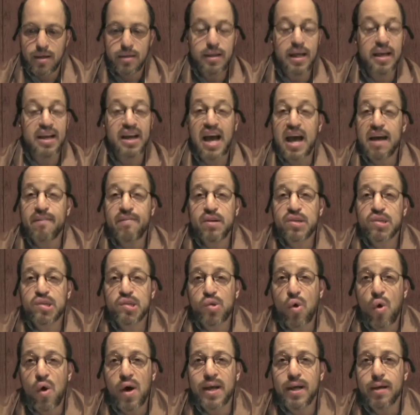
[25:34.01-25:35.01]
They never
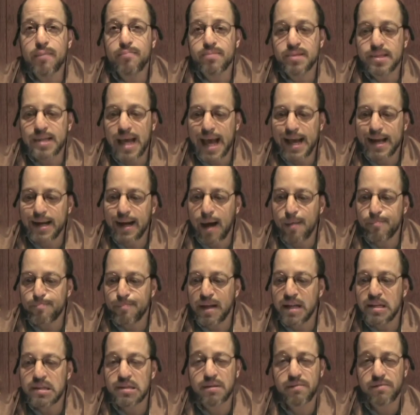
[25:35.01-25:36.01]
saw him take a
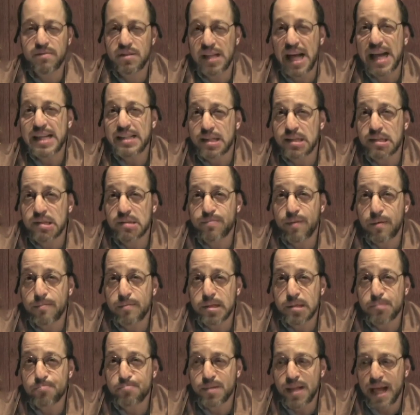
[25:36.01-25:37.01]
piece of lettuce from
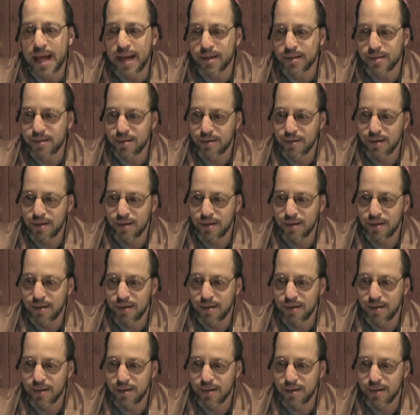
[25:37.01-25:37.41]
his plate,